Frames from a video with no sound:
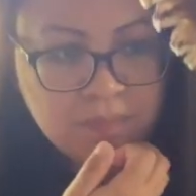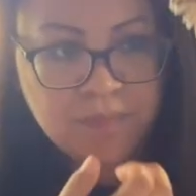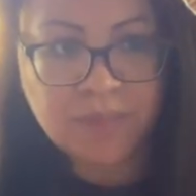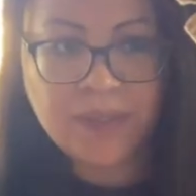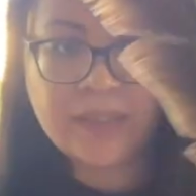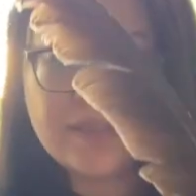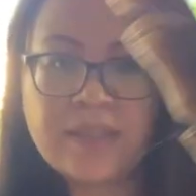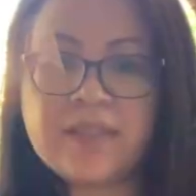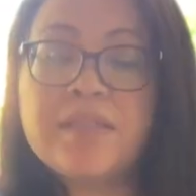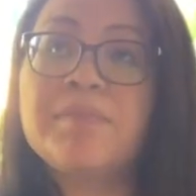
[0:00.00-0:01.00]
brings the
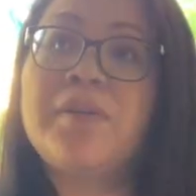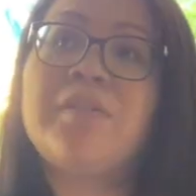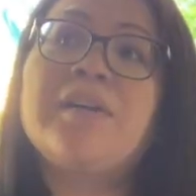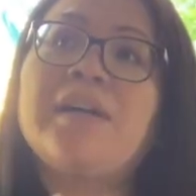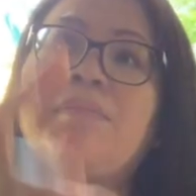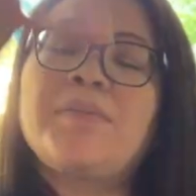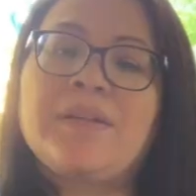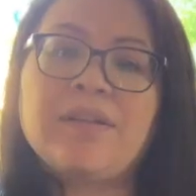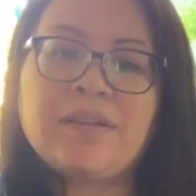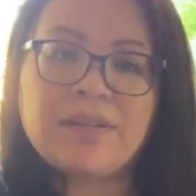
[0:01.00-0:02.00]
smoke up,
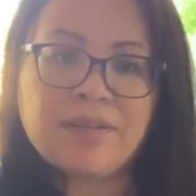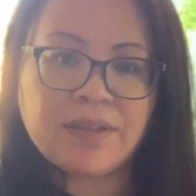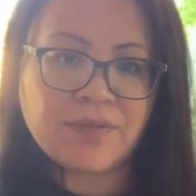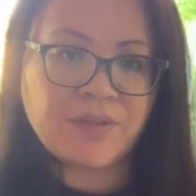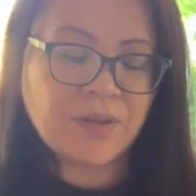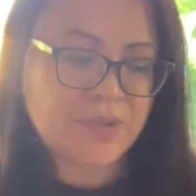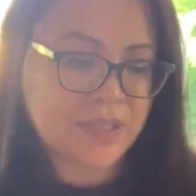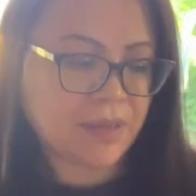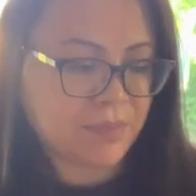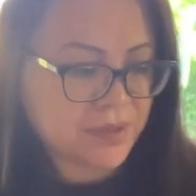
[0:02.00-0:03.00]
and it goes
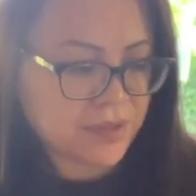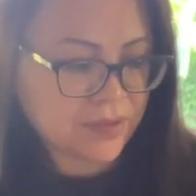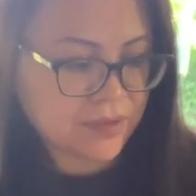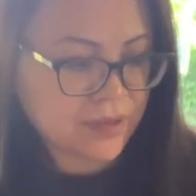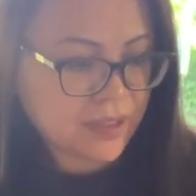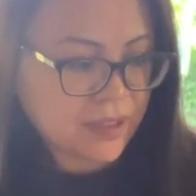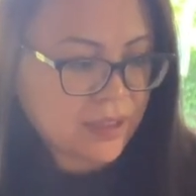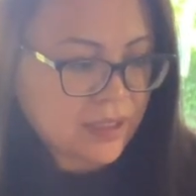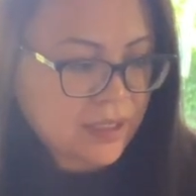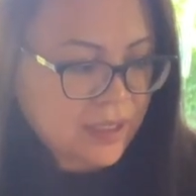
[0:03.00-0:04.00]
up to
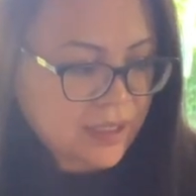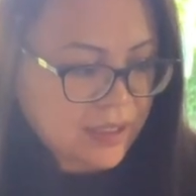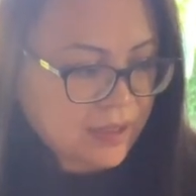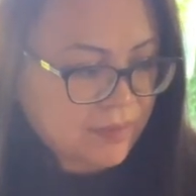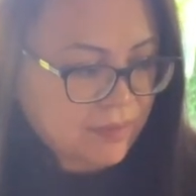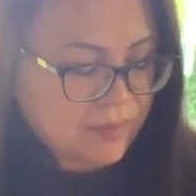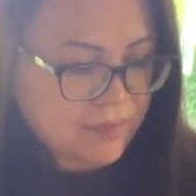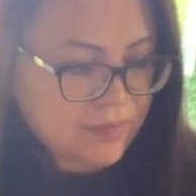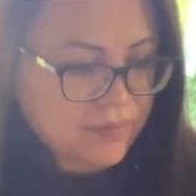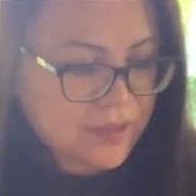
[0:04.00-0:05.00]

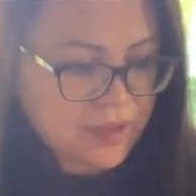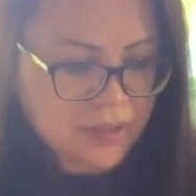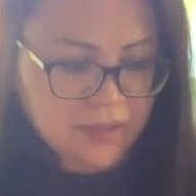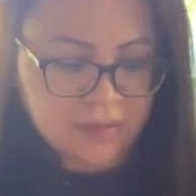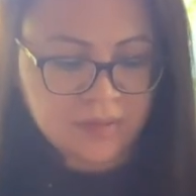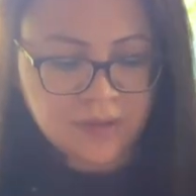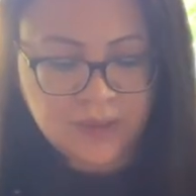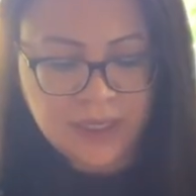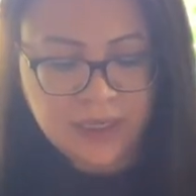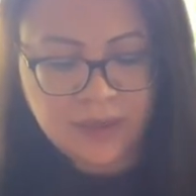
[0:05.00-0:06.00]
the
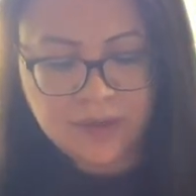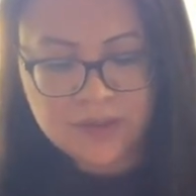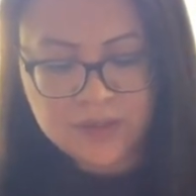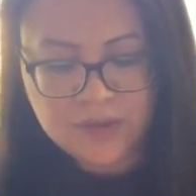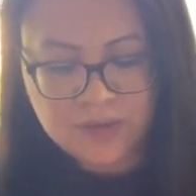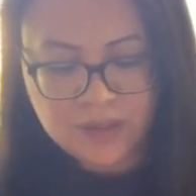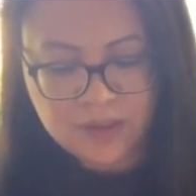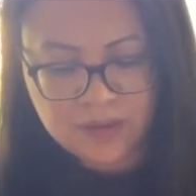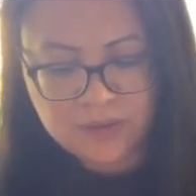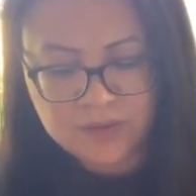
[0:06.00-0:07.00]
Creator and
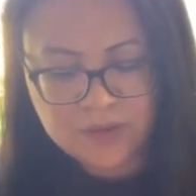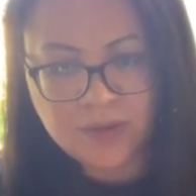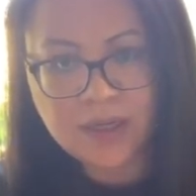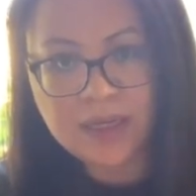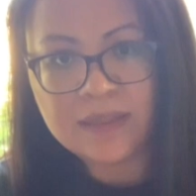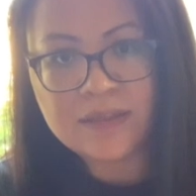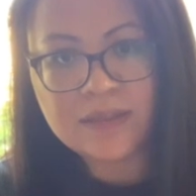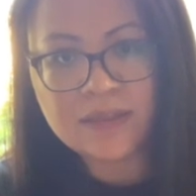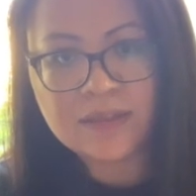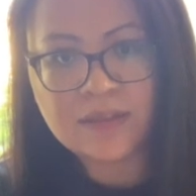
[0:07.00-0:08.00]
to our
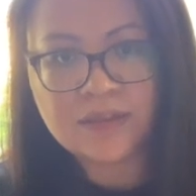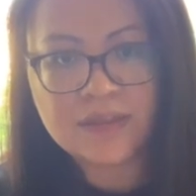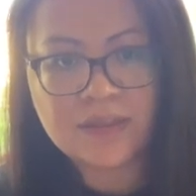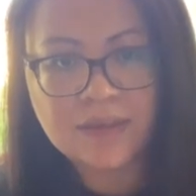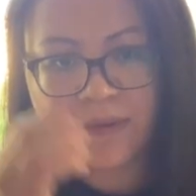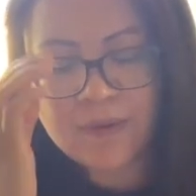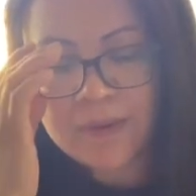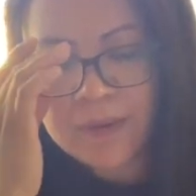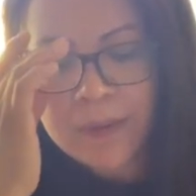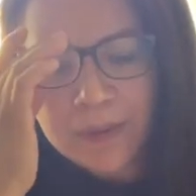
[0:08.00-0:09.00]
ancestors.
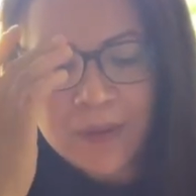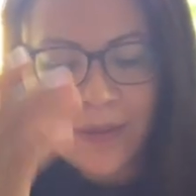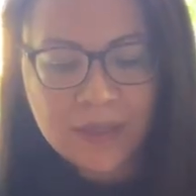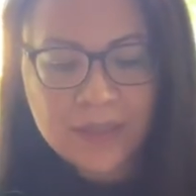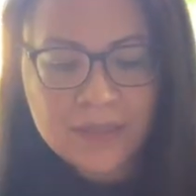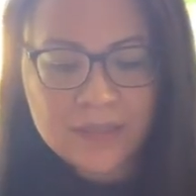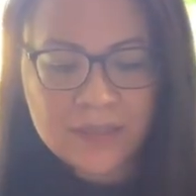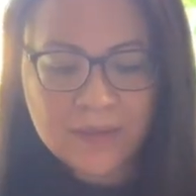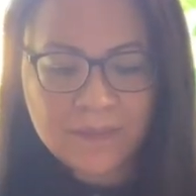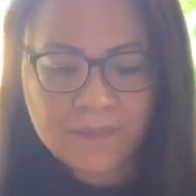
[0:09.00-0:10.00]

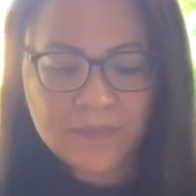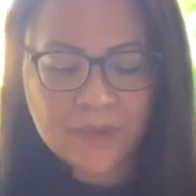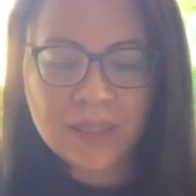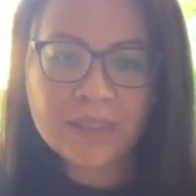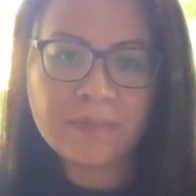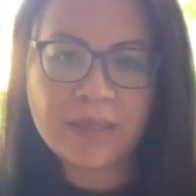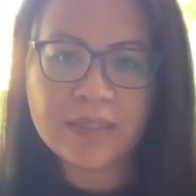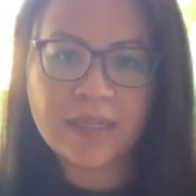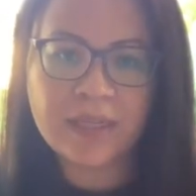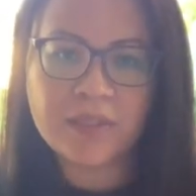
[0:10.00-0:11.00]
This is my
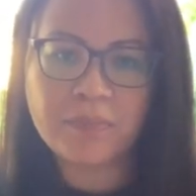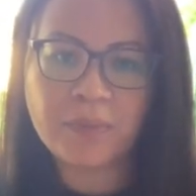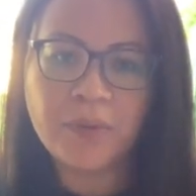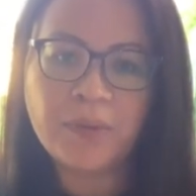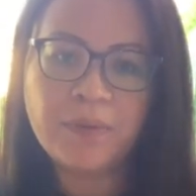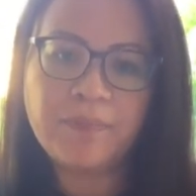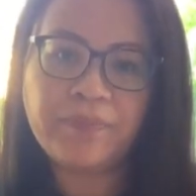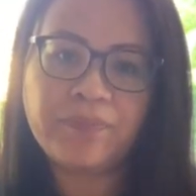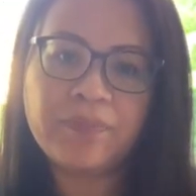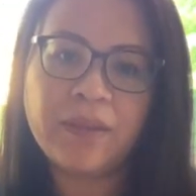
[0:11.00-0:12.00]
sage bowl,
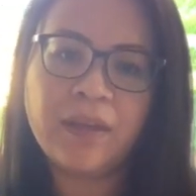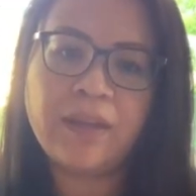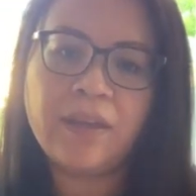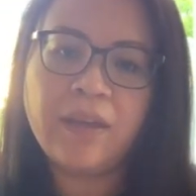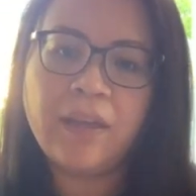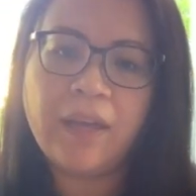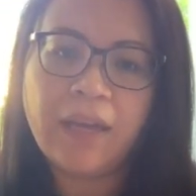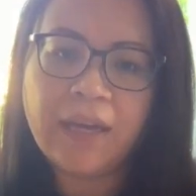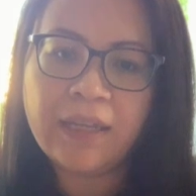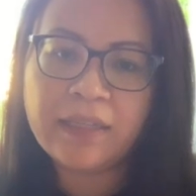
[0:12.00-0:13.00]

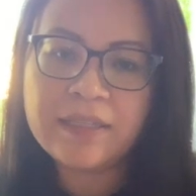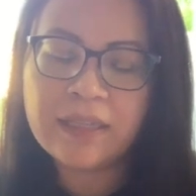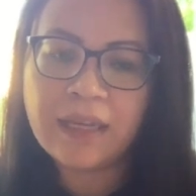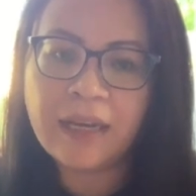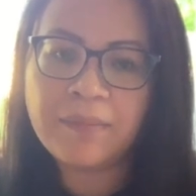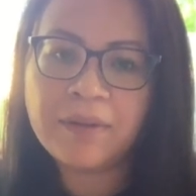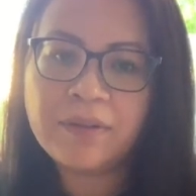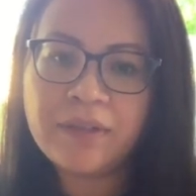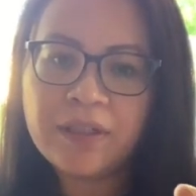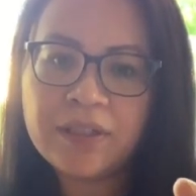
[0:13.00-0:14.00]
and it's an
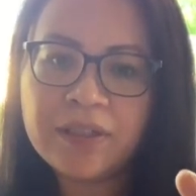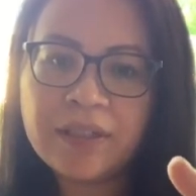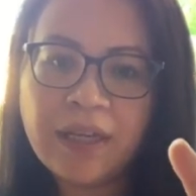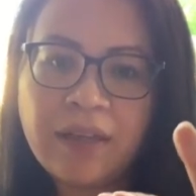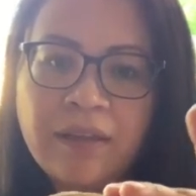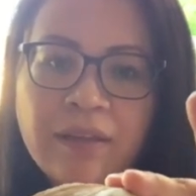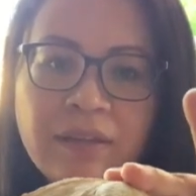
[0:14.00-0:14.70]
abalone shell.